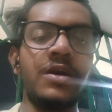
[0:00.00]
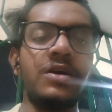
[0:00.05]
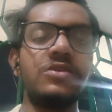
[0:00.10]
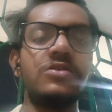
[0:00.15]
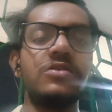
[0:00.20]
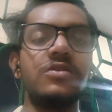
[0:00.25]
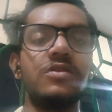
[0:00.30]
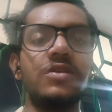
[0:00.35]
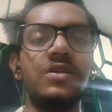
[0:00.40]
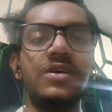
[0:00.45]

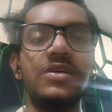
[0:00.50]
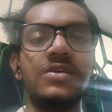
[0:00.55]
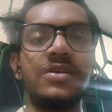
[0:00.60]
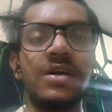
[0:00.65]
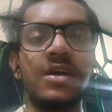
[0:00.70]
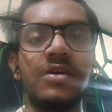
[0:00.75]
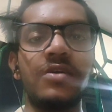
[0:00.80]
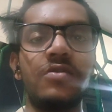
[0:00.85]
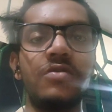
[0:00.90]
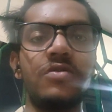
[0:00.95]
So, this
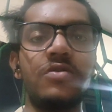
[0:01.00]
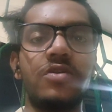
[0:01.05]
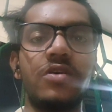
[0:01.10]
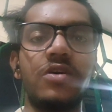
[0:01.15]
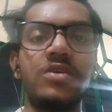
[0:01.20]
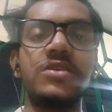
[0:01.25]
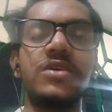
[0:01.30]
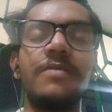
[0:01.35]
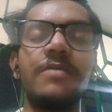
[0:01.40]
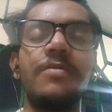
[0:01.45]
schedule
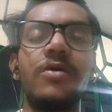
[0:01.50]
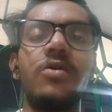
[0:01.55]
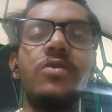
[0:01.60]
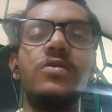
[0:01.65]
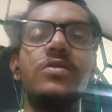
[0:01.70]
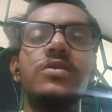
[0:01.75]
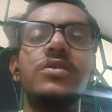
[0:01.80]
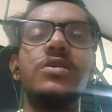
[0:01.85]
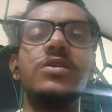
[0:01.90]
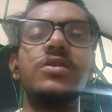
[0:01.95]
talks about
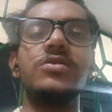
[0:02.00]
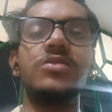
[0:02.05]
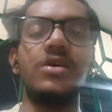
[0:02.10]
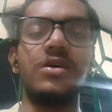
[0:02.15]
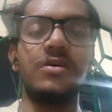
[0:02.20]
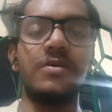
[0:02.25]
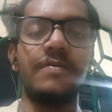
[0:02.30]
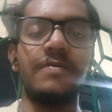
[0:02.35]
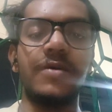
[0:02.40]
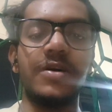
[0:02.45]
the
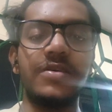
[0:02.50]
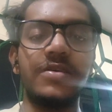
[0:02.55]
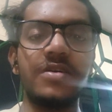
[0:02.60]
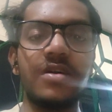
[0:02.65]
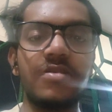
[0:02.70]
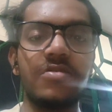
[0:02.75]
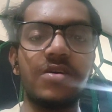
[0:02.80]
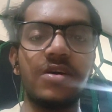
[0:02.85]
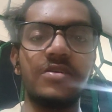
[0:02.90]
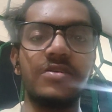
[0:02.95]
personal
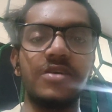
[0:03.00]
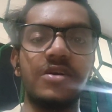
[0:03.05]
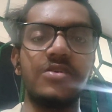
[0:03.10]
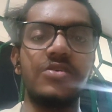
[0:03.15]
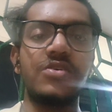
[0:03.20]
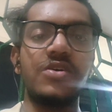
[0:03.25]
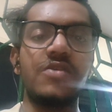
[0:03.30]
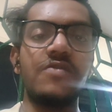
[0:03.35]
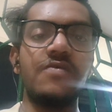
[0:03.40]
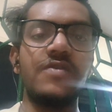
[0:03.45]

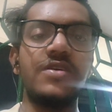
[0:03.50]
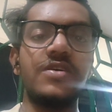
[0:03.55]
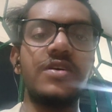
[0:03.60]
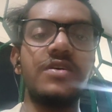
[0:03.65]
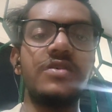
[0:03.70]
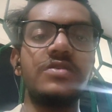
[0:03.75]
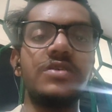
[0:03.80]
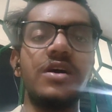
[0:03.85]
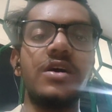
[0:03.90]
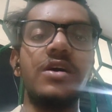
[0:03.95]
transaction which is